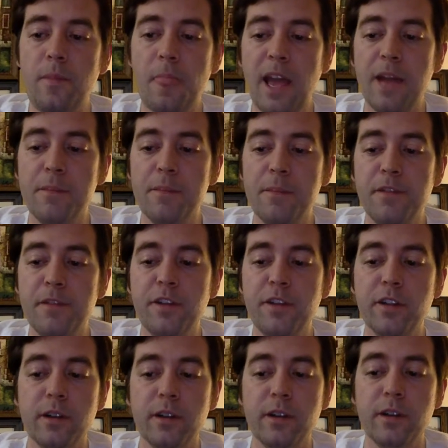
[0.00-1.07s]
And
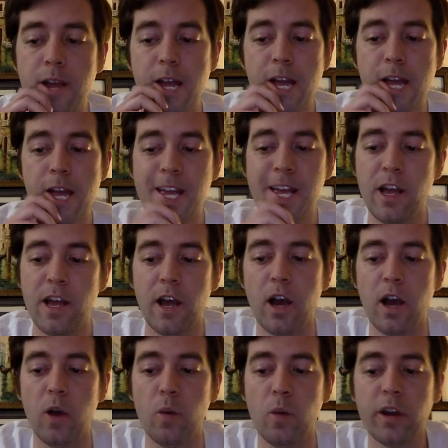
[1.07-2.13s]
midfielder,
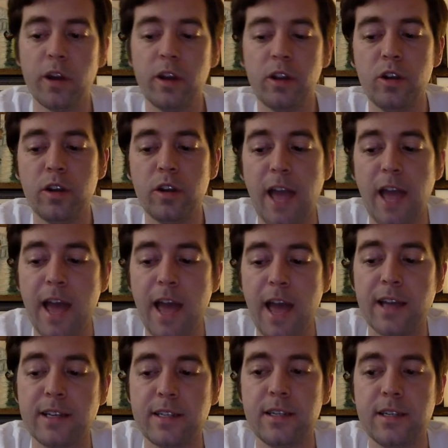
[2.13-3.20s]
we're going to look
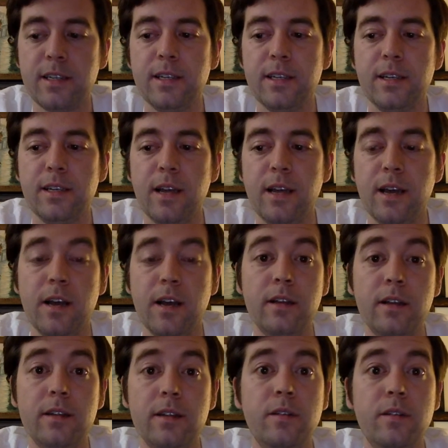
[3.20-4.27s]
at
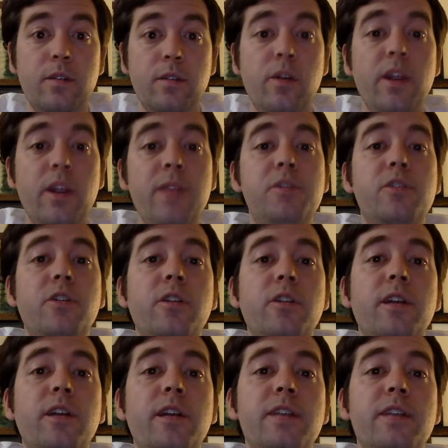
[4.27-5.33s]
Raheem
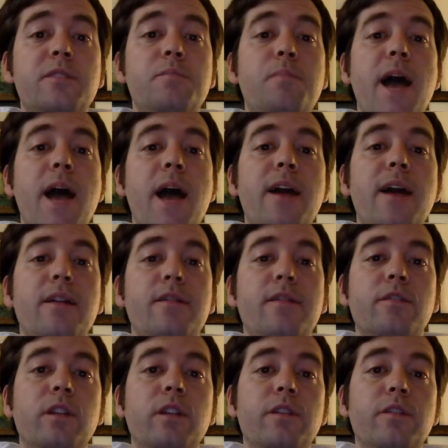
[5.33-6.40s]
Sterling is back
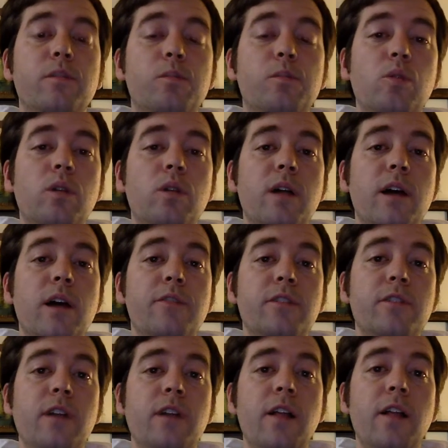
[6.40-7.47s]
for Liverpool
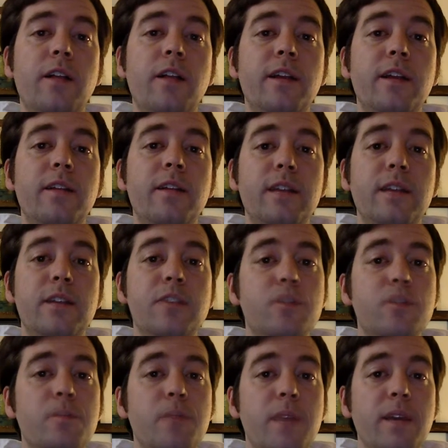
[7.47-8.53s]
after holiday in
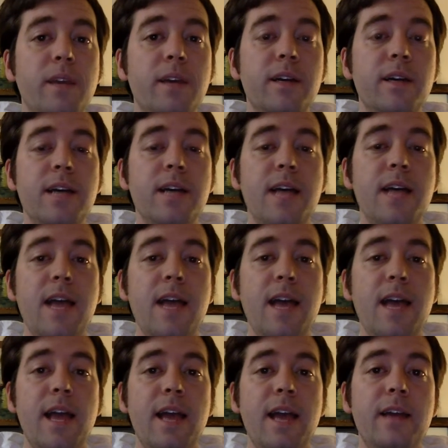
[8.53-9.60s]
Jamaica,
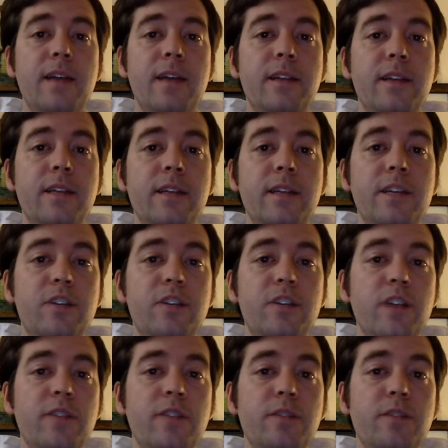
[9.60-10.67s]
and he should
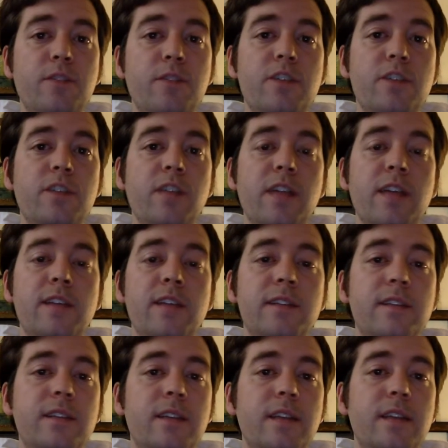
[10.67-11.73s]
have some fresh legs
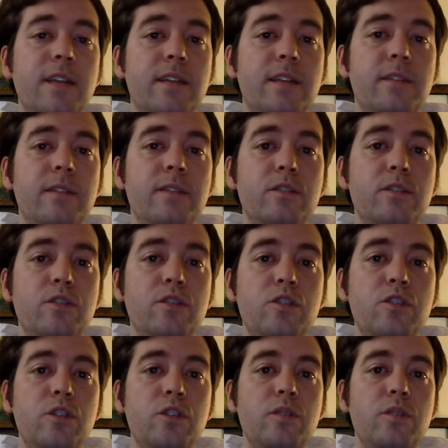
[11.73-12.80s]
and
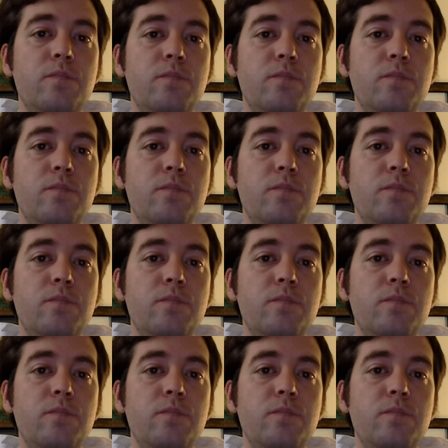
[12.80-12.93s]
should